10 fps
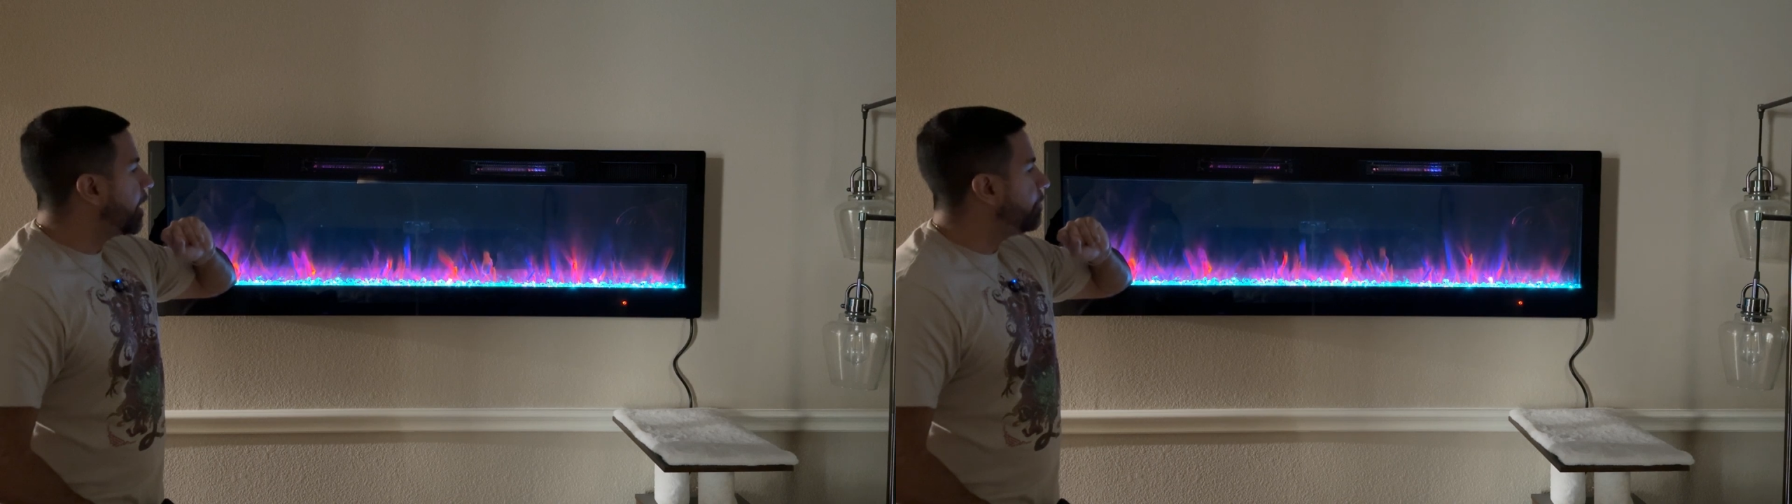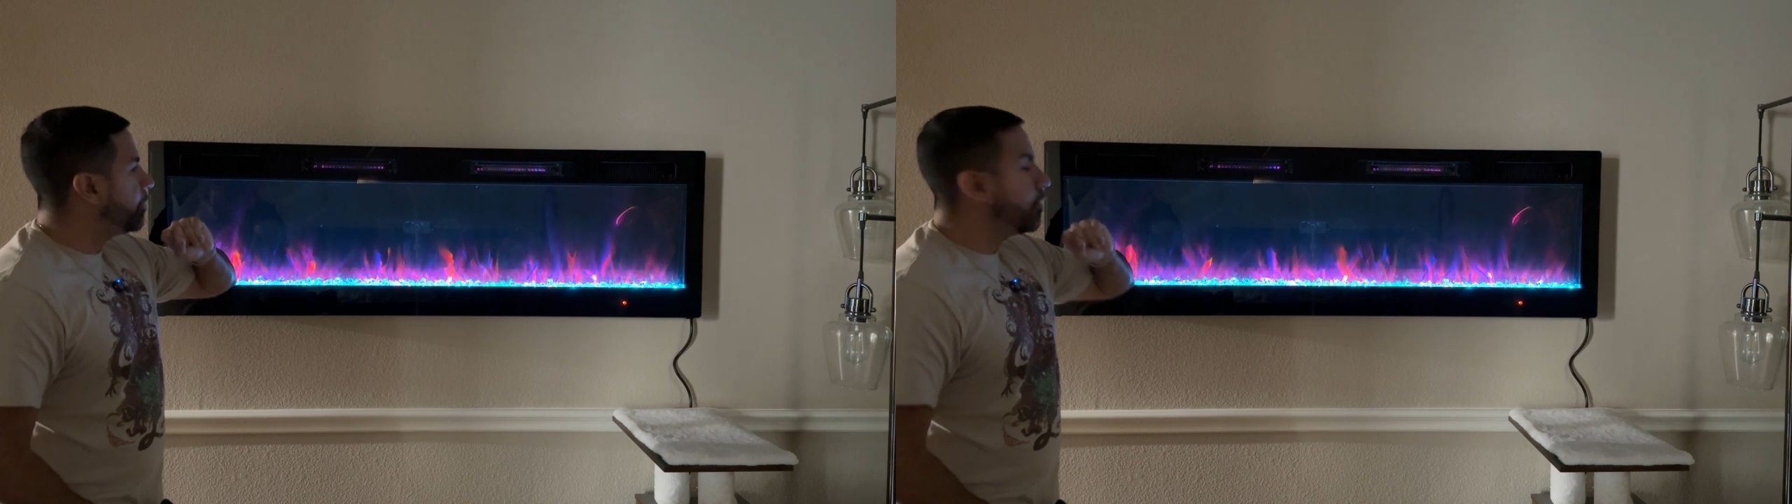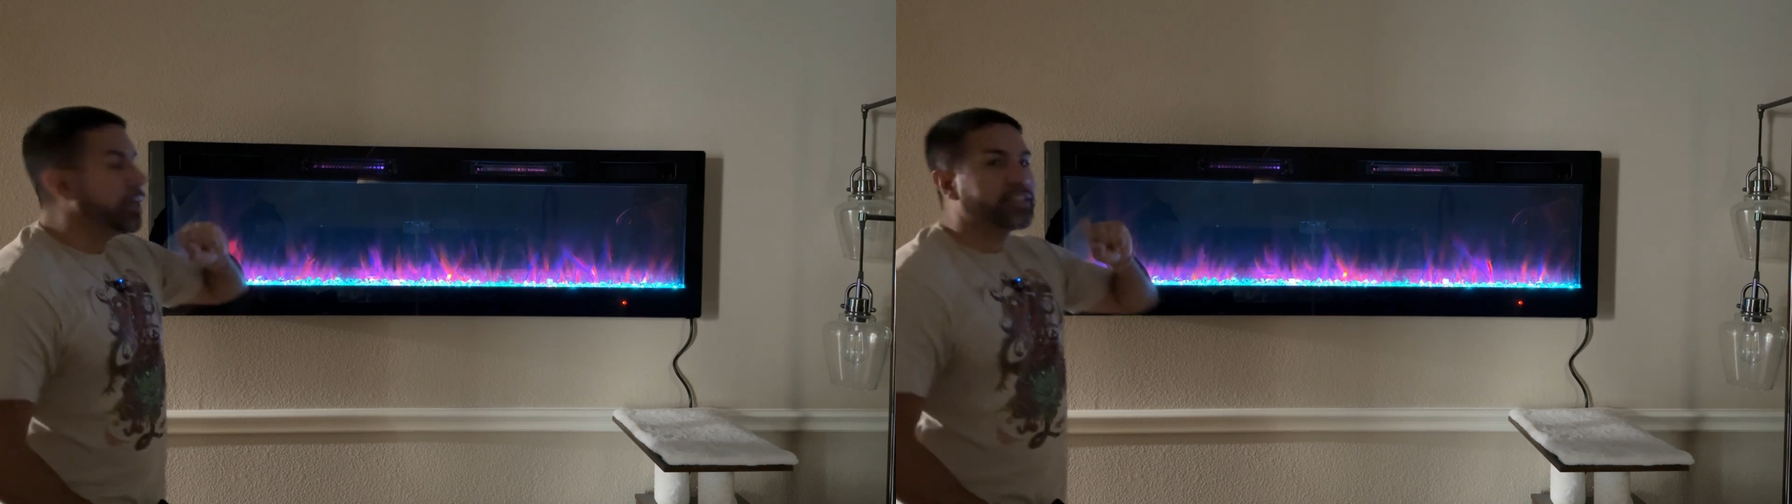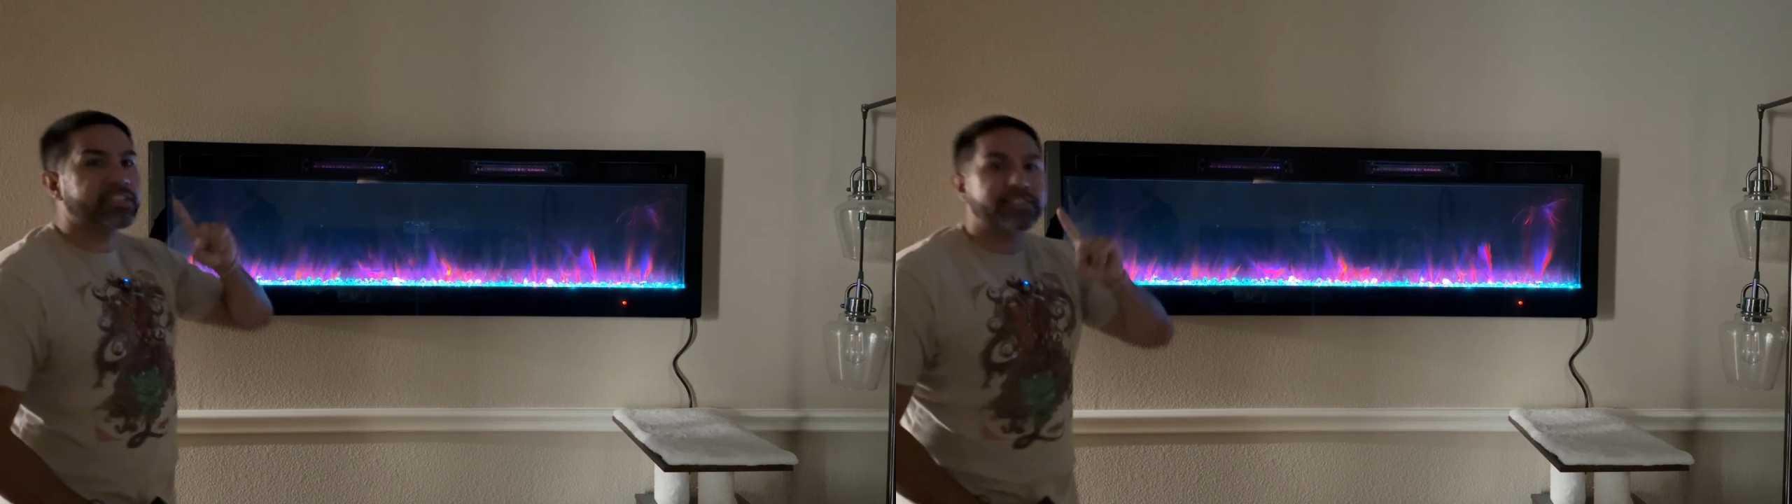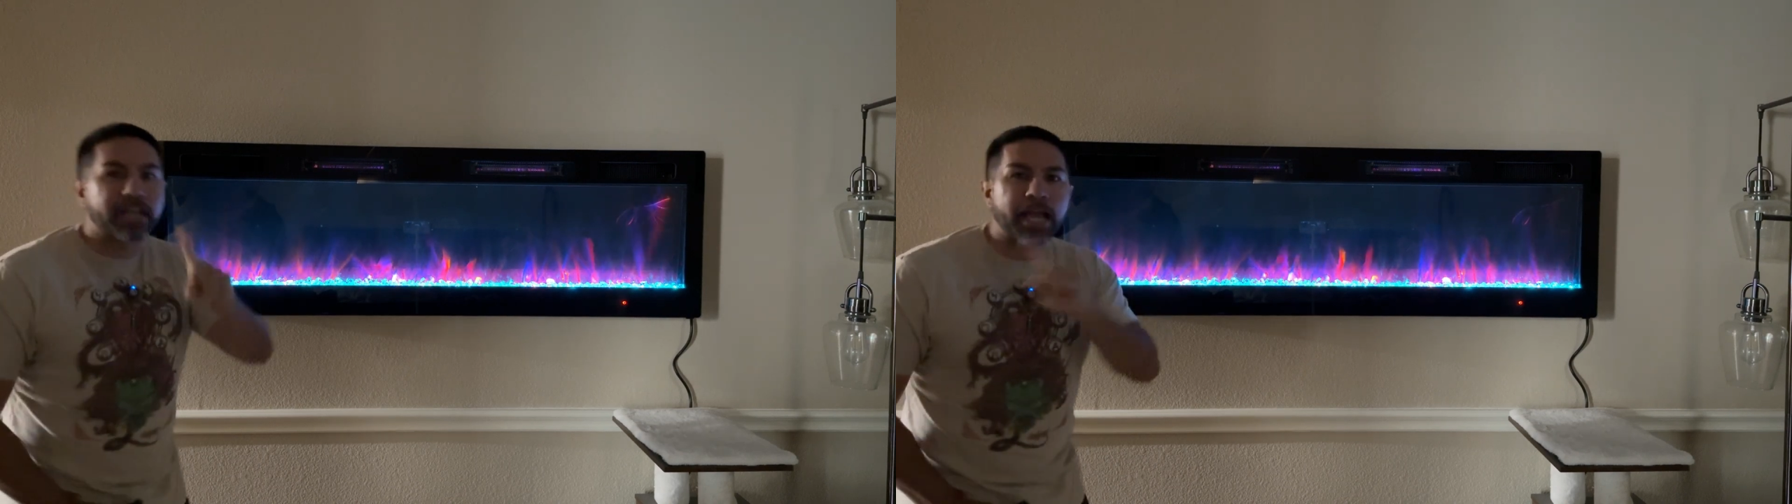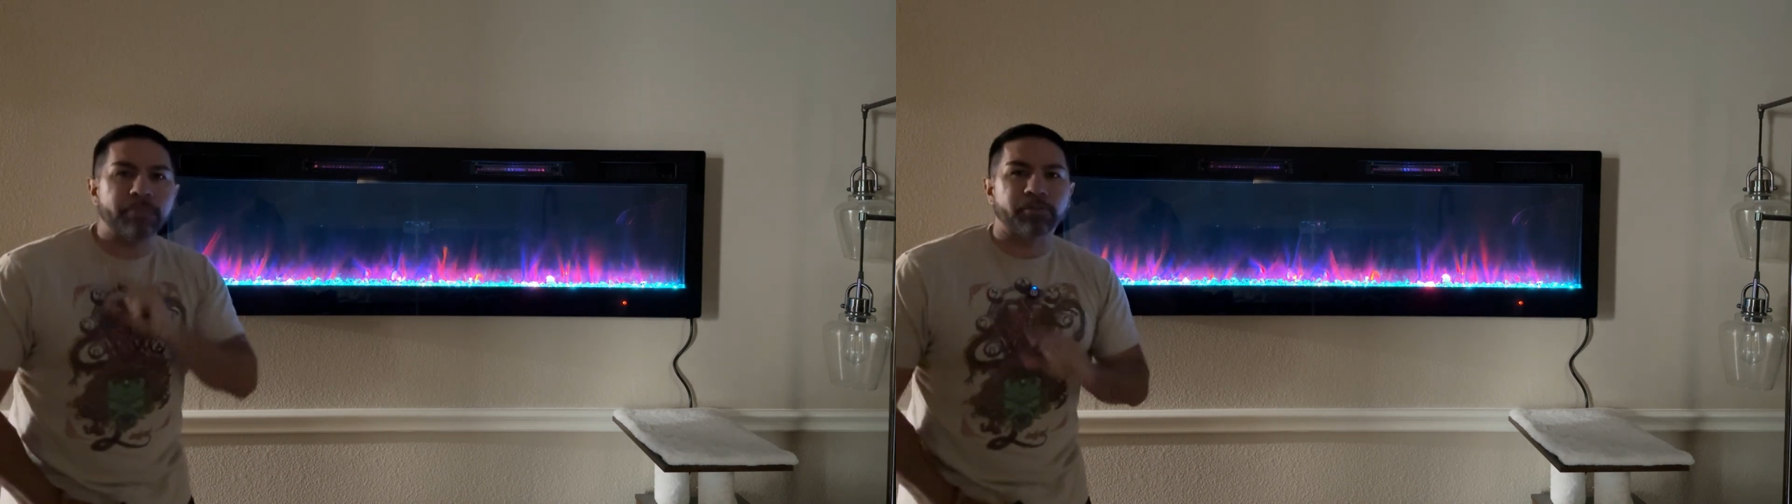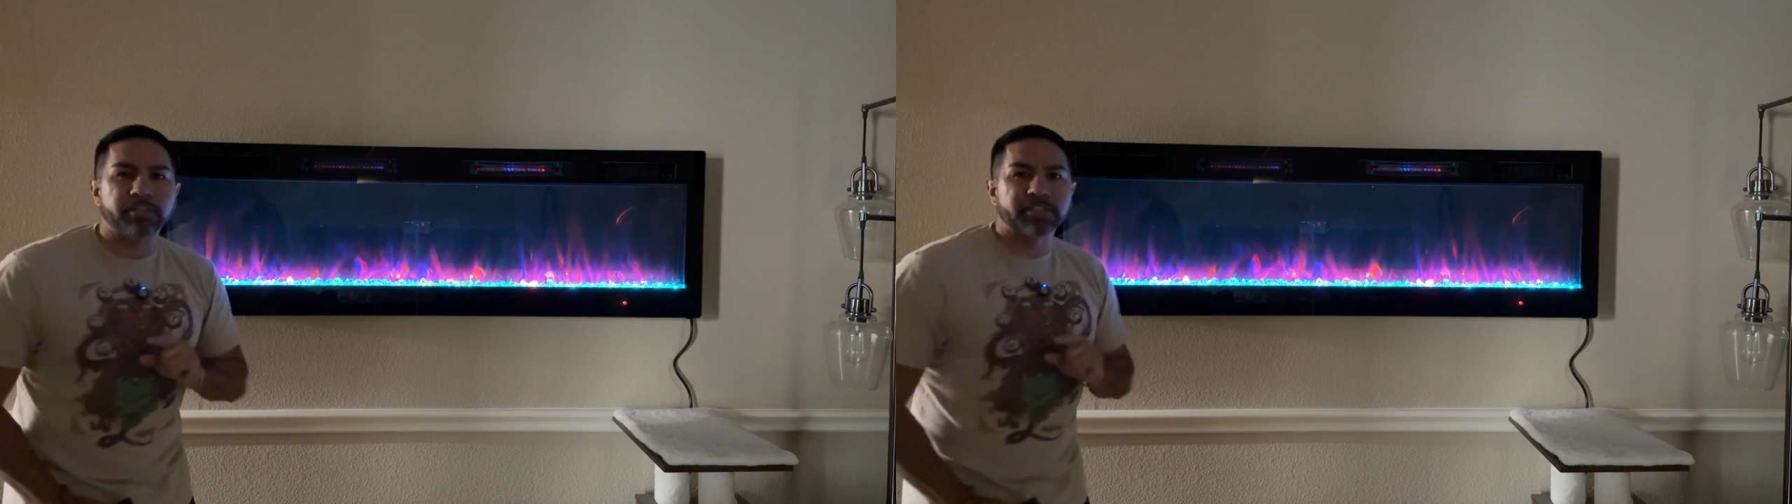there's a timer.